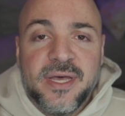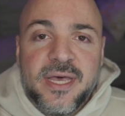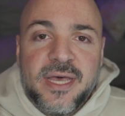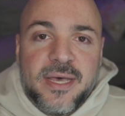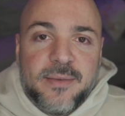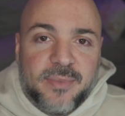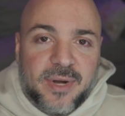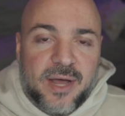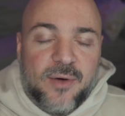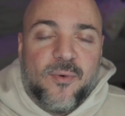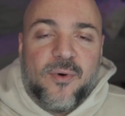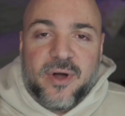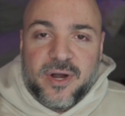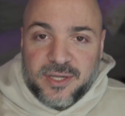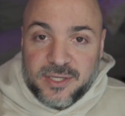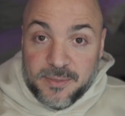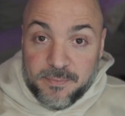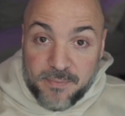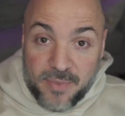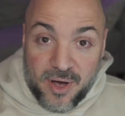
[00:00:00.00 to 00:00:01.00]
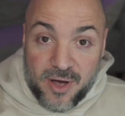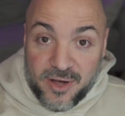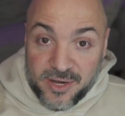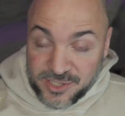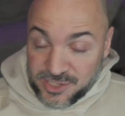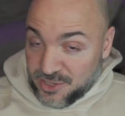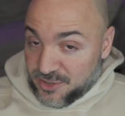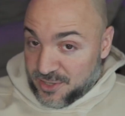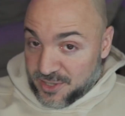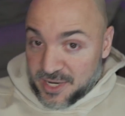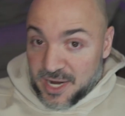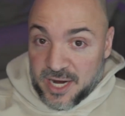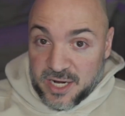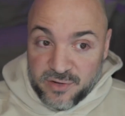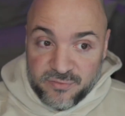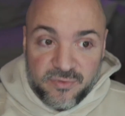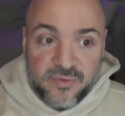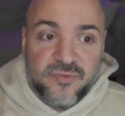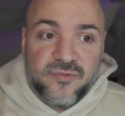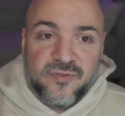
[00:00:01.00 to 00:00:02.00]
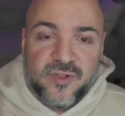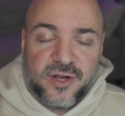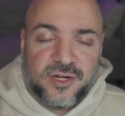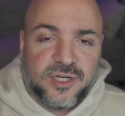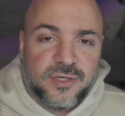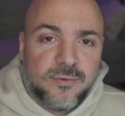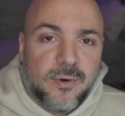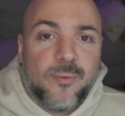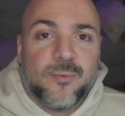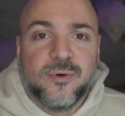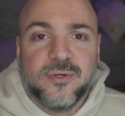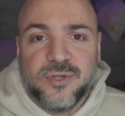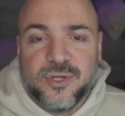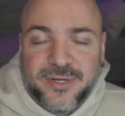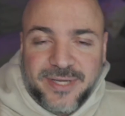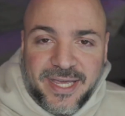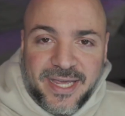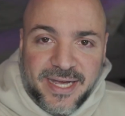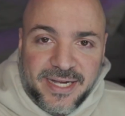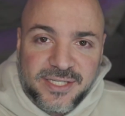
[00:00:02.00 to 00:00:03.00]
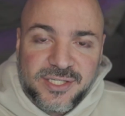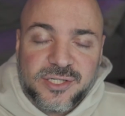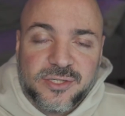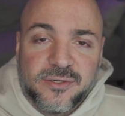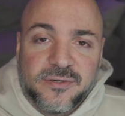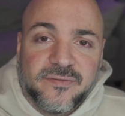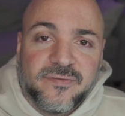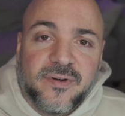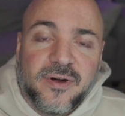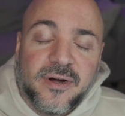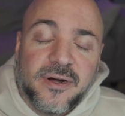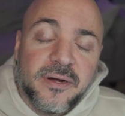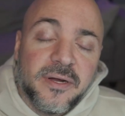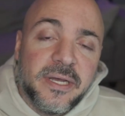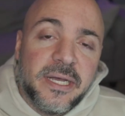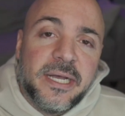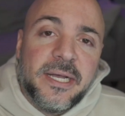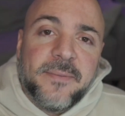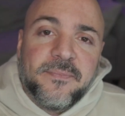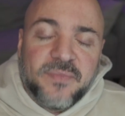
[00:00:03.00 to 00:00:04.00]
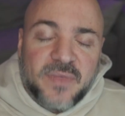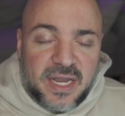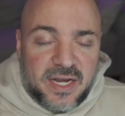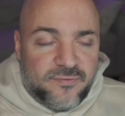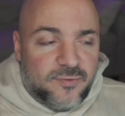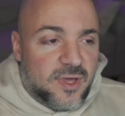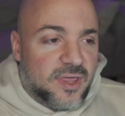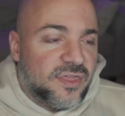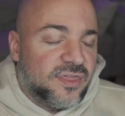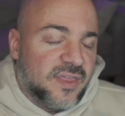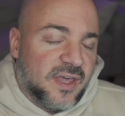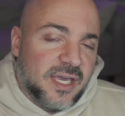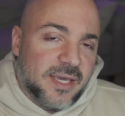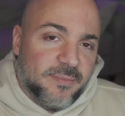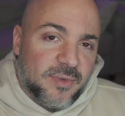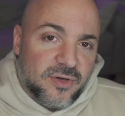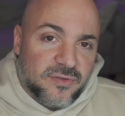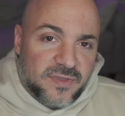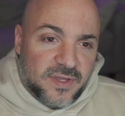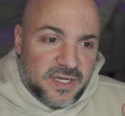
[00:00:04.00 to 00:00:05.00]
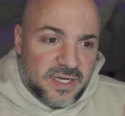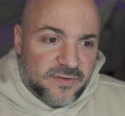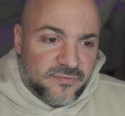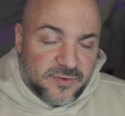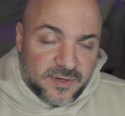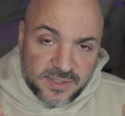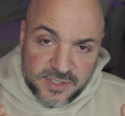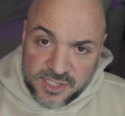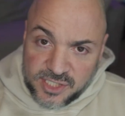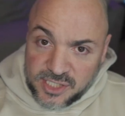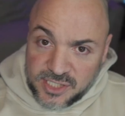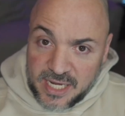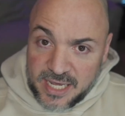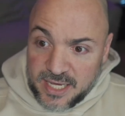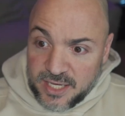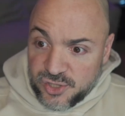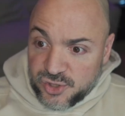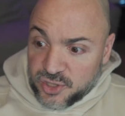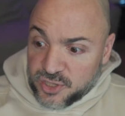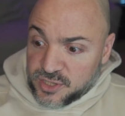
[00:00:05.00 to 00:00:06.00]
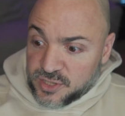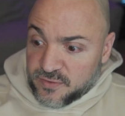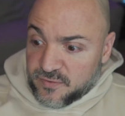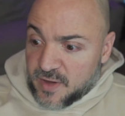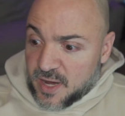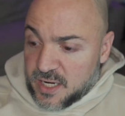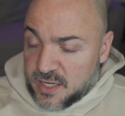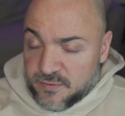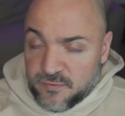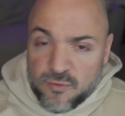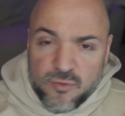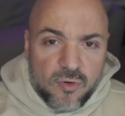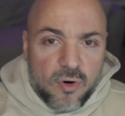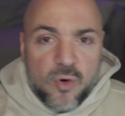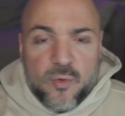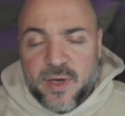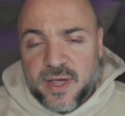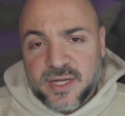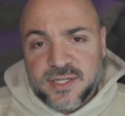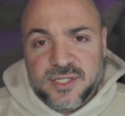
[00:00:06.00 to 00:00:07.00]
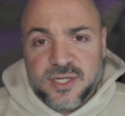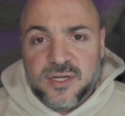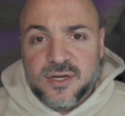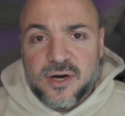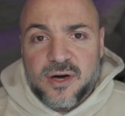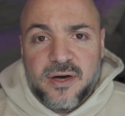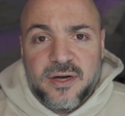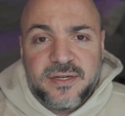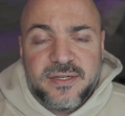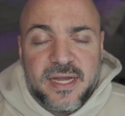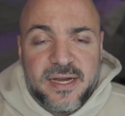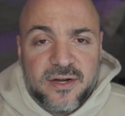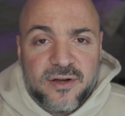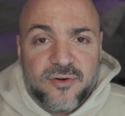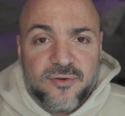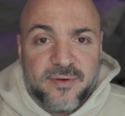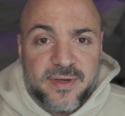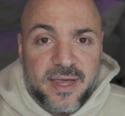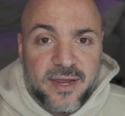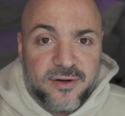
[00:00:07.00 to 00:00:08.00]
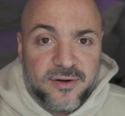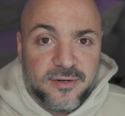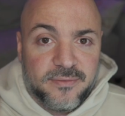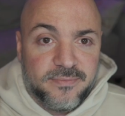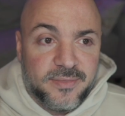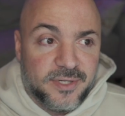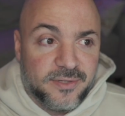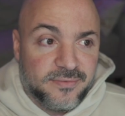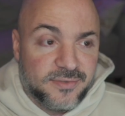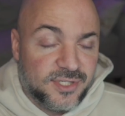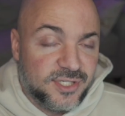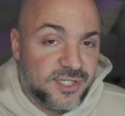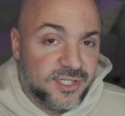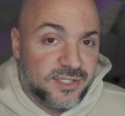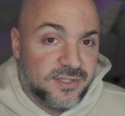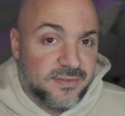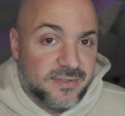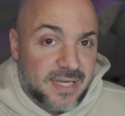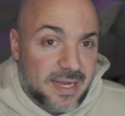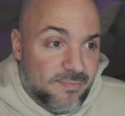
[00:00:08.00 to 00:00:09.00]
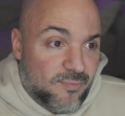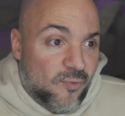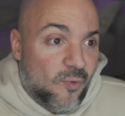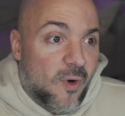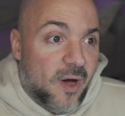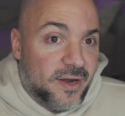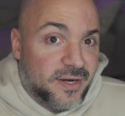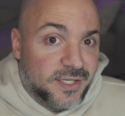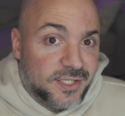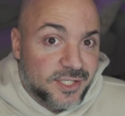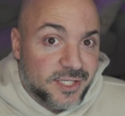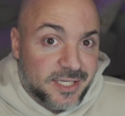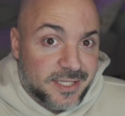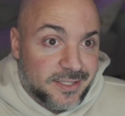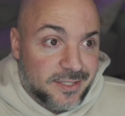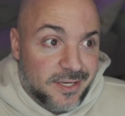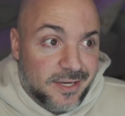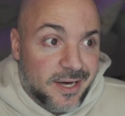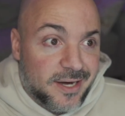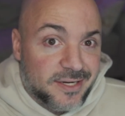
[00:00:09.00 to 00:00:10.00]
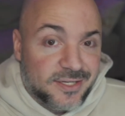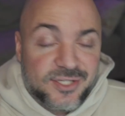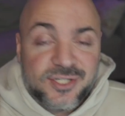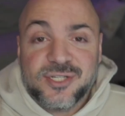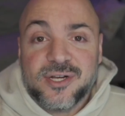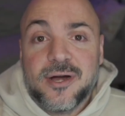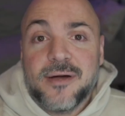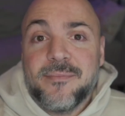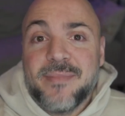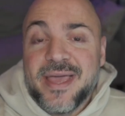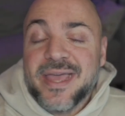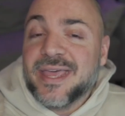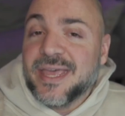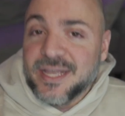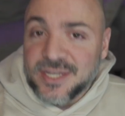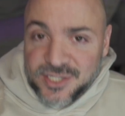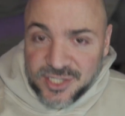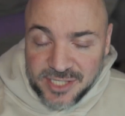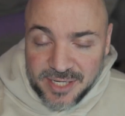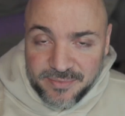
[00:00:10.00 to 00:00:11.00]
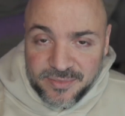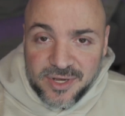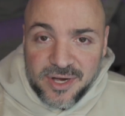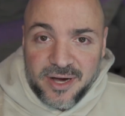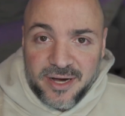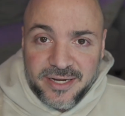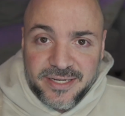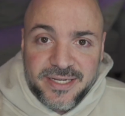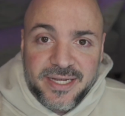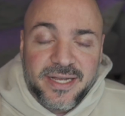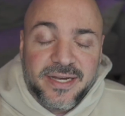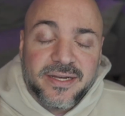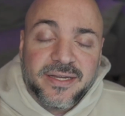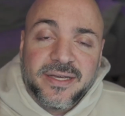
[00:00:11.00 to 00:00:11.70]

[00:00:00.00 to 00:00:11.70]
but I wanted to pause here to kind of reflect on what we're looking at so far. And if we think about the different stages of kind of growing as a content creator, step one is like you got to start making some content,